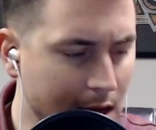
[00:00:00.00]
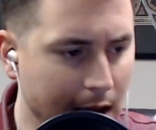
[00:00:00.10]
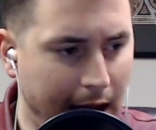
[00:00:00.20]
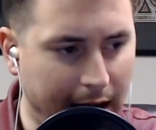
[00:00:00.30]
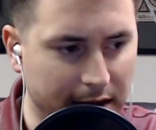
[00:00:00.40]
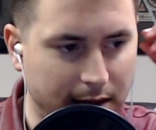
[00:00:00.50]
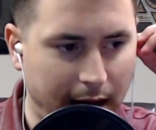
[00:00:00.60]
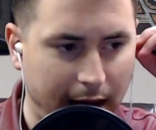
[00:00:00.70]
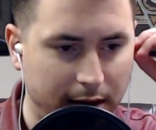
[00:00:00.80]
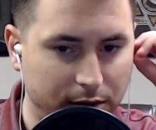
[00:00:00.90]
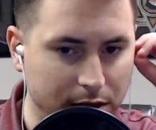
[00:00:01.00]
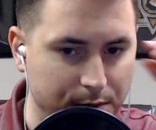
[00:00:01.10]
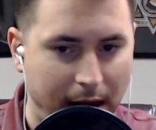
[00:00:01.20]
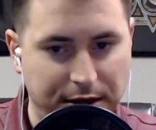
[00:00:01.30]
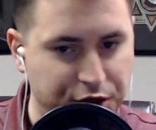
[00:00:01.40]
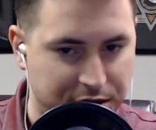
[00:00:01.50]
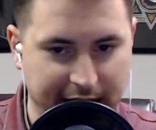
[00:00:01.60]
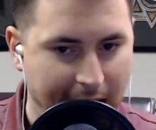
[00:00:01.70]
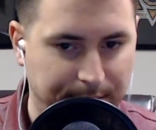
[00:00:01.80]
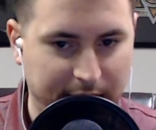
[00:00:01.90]
And and you might just
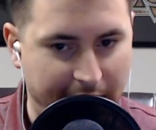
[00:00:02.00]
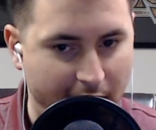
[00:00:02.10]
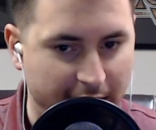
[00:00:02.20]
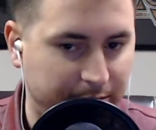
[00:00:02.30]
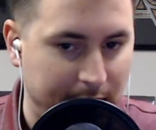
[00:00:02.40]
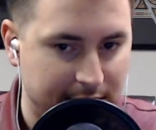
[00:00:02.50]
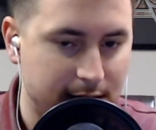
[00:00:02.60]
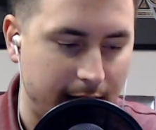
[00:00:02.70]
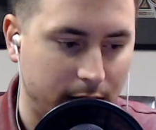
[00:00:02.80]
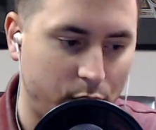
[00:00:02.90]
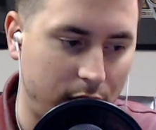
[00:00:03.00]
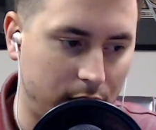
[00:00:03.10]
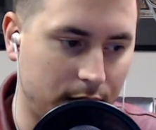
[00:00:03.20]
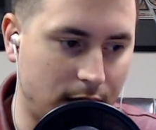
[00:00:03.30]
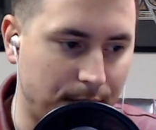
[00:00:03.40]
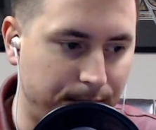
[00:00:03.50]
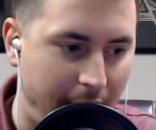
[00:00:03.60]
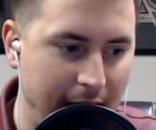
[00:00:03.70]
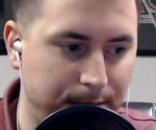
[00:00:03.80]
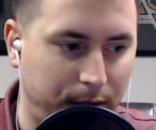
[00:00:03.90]
cap that off by saying, well, the
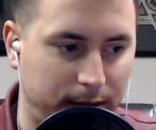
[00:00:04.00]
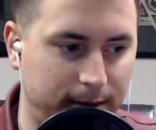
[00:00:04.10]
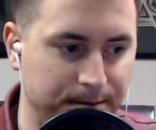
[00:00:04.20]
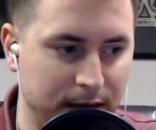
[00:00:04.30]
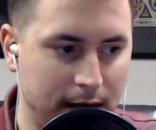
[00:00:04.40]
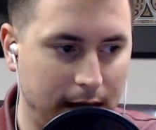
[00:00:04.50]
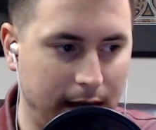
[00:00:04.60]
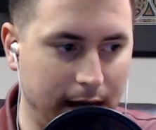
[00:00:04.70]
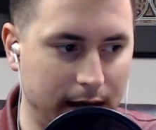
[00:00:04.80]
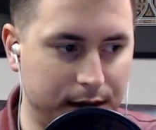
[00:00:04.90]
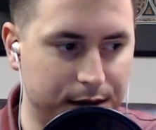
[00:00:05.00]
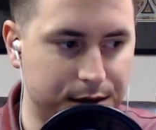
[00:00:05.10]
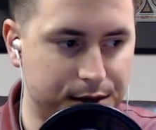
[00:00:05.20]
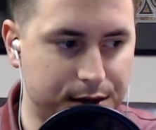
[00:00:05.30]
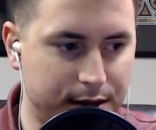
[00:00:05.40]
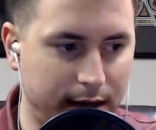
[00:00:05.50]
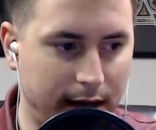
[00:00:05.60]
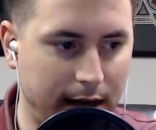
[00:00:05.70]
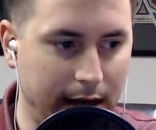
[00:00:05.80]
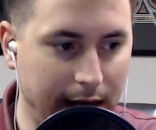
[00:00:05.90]
Bible is
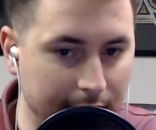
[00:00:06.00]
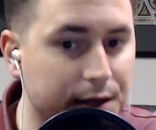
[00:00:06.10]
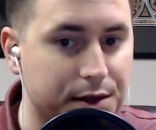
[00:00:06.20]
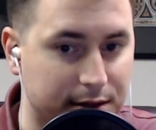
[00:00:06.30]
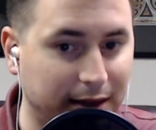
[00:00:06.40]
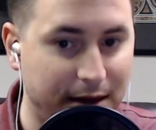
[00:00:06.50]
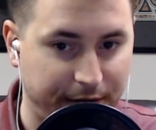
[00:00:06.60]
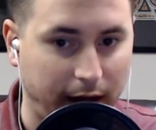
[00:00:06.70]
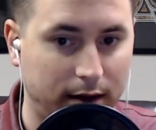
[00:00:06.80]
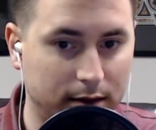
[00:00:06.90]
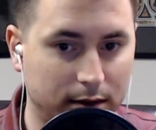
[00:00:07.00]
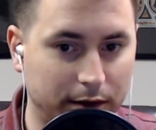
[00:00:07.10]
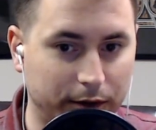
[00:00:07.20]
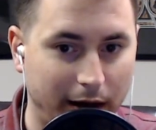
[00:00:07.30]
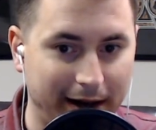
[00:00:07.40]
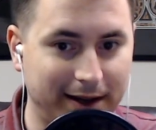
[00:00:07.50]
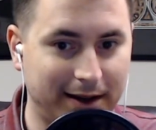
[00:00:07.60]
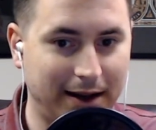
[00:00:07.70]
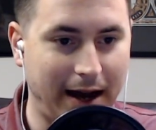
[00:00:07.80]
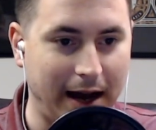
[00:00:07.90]
is living, right?
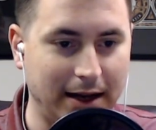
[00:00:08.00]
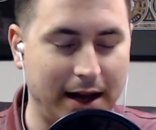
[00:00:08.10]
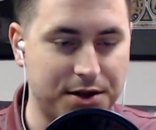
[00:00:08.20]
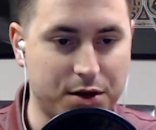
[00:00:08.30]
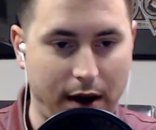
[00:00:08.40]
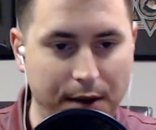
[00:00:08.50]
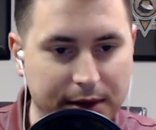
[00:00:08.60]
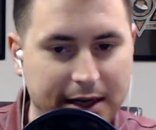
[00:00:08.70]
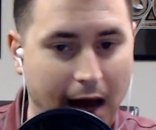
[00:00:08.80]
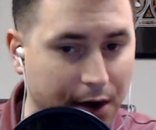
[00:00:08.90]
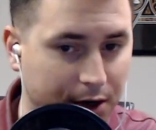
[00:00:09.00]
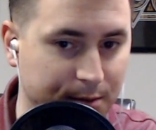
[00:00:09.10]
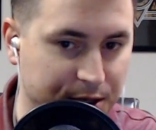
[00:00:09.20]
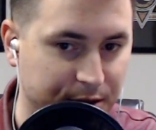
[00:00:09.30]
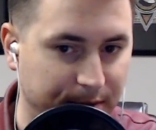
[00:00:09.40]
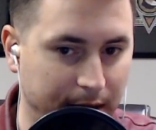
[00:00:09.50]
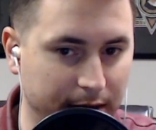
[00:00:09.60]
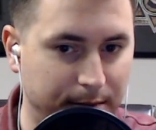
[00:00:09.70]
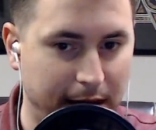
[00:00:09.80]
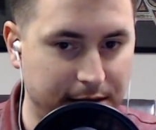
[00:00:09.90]
And and so I would counter Bishop
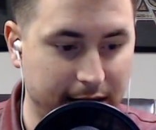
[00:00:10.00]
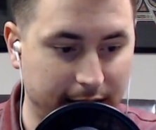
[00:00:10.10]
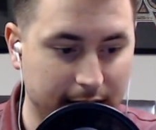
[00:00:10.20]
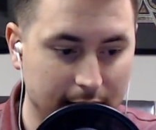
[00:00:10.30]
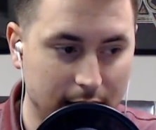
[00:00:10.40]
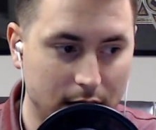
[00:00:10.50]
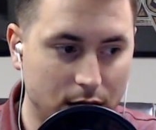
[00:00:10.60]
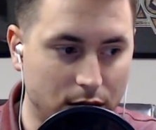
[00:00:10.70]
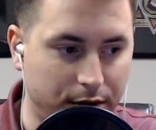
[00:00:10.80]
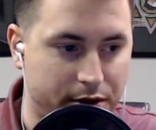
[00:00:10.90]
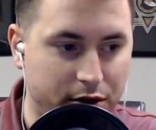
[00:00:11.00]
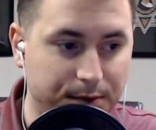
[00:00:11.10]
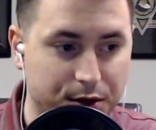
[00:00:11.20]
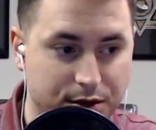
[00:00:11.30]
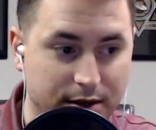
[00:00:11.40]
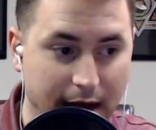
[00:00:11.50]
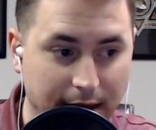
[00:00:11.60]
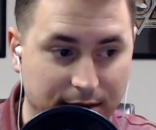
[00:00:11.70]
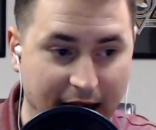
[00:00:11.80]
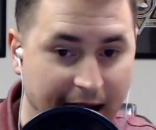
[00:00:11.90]
Barron by saying no, the scriptures, they,
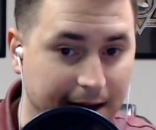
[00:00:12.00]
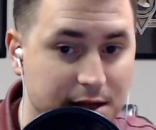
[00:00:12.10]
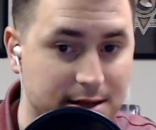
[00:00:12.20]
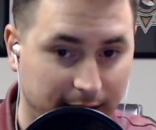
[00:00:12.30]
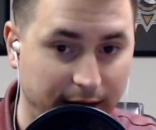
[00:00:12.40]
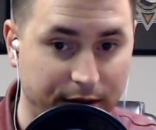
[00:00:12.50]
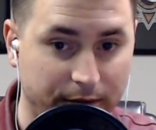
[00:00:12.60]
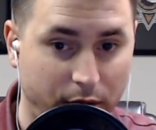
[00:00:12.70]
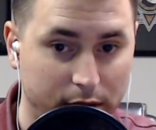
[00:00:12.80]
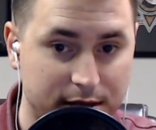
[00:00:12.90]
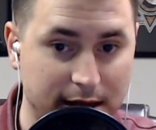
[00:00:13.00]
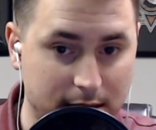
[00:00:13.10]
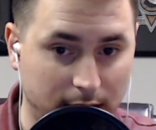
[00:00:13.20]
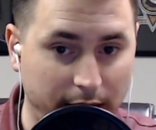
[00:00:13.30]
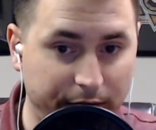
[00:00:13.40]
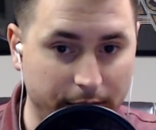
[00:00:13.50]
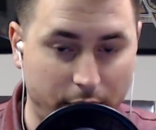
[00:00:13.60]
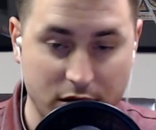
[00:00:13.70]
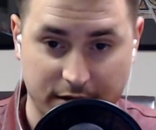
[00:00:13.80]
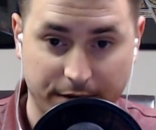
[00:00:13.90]
that is the living voice. That's the living
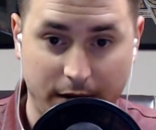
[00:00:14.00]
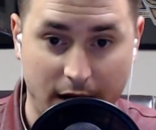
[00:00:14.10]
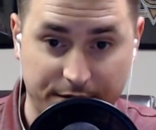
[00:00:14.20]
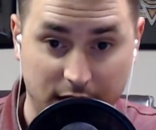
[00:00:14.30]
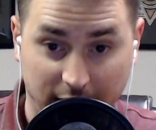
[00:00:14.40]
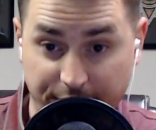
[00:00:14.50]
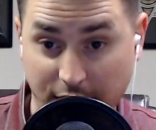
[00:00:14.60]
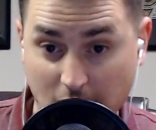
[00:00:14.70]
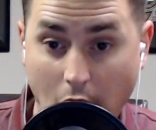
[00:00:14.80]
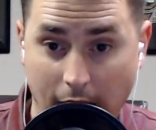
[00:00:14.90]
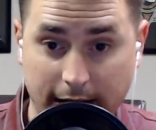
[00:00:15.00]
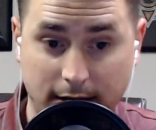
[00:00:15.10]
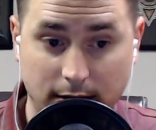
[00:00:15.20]
voice of, of the living God.